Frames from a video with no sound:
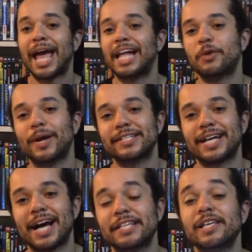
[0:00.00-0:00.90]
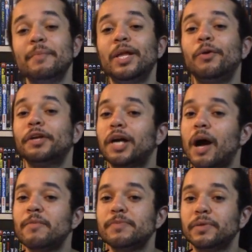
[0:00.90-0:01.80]
Anyways, guys, let me know in the
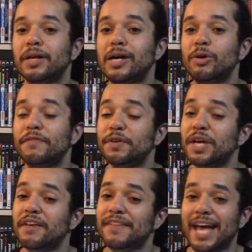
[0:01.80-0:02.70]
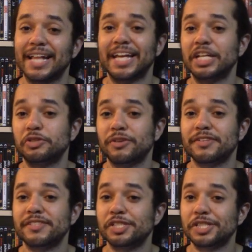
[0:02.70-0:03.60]
comments below if you have any
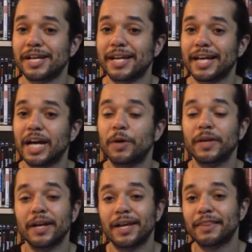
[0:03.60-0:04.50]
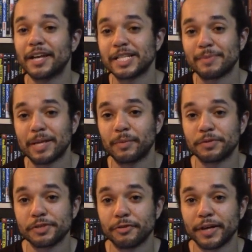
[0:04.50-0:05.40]
interest in checking out The
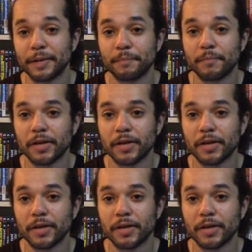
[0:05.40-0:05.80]
Expendables 3.